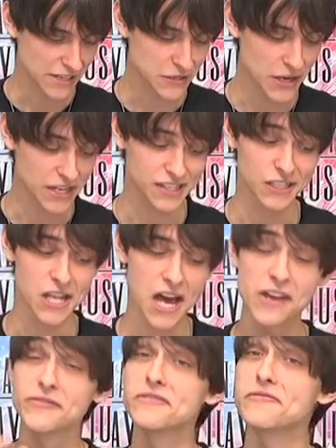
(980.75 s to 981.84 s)
sorry, it's a
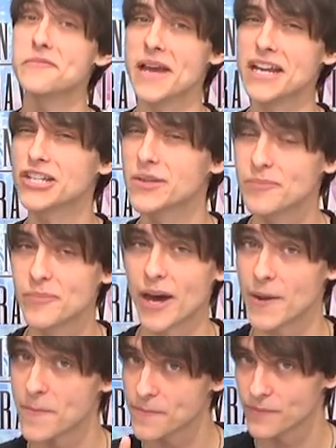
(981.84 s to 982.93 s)
lot of information,
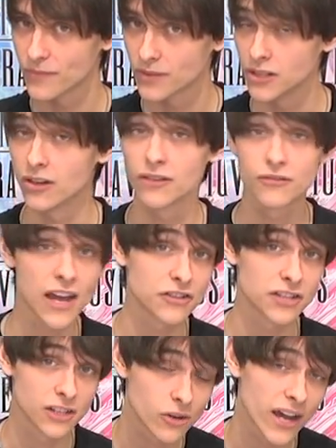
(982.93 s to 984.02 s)
but you know, if you
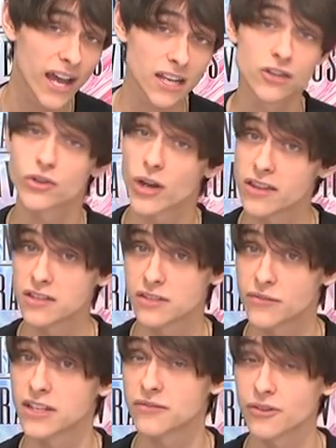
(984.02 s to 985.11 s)
actually go ahead and try these
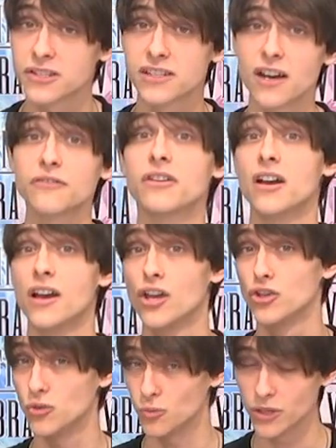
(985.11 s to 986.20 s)
events for yourself,
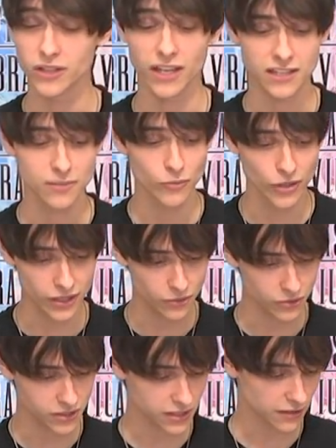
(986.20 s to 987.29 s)
you will get some really
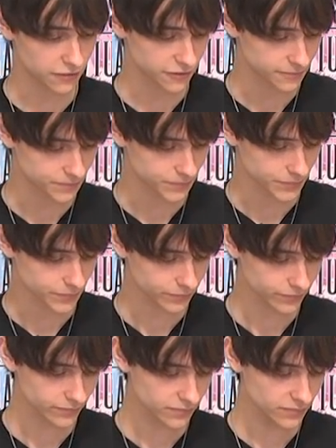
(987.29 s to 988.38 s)
cool stuff.
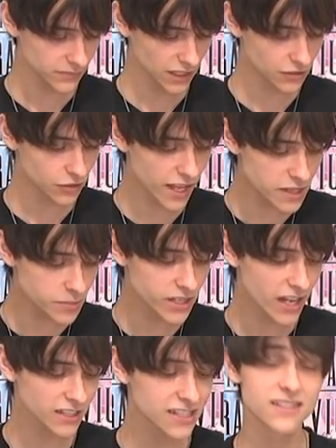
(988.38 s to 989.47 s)
So last but
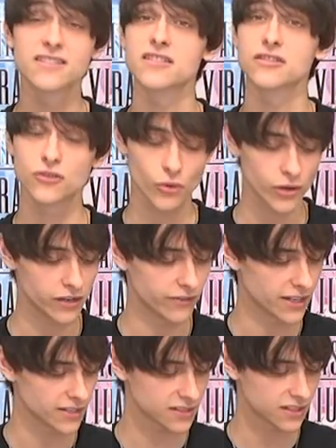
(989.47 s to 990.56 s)
not least is the story
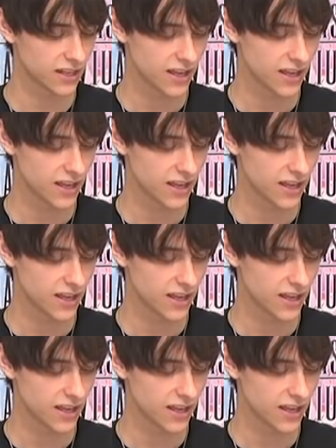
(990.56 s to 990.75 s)
events.